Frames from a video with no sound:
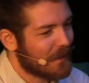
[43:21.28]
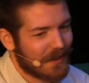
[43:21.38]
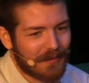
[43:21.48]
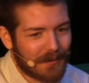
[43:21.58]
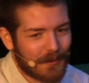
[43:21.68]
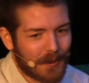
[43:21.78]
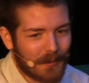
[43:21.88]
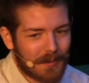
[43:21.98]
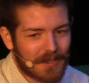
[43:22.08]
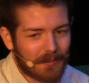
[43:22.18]
benefit of learning
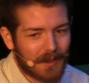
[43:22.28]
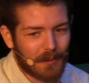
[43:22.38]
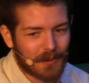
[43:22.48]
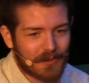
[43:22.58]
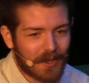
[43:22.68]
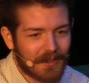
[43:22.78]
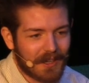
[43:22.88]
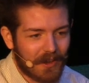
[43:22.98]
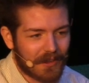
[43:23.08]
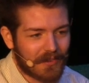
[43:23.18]
WebAssembly was
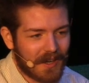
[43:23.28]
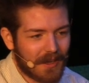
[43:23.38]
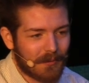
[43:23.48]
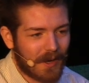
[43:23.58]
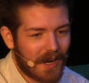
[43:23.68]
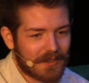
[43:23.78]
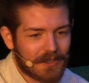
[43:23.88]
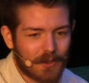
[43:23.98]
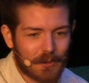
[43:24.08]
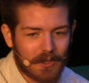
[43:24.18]
suddenly understanding what
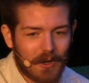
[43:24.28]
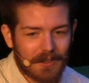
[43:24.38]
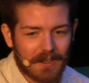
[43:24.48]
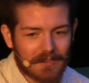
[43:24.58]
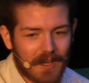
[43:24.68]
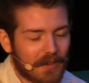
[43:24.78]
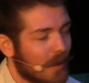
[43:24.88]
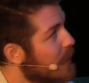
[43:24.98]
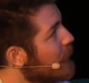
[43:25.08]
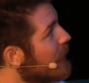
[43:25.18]
actually goes on inside the
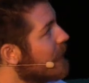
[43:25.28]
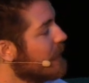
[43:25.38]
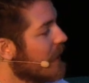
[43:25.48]
computer.